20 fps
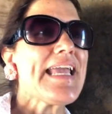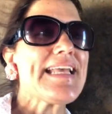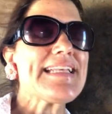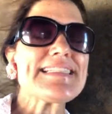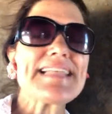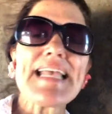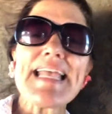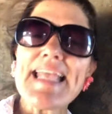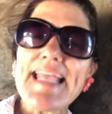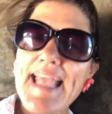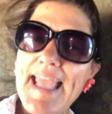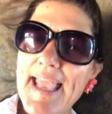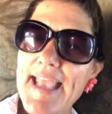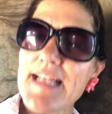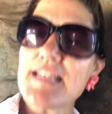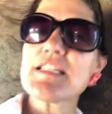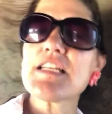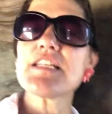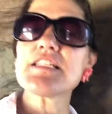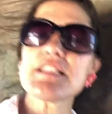is
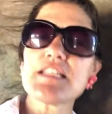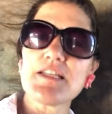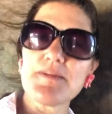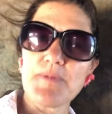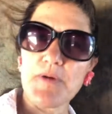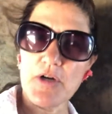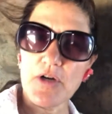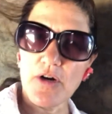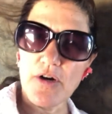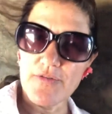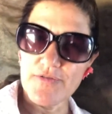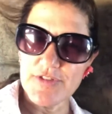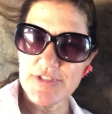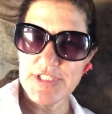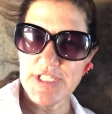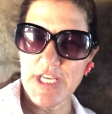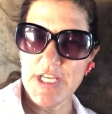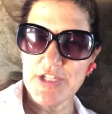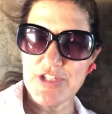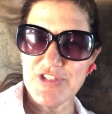engage in deeper
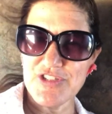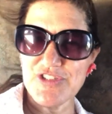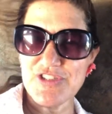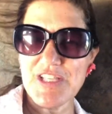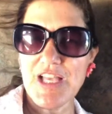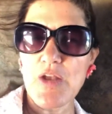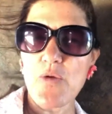conversations.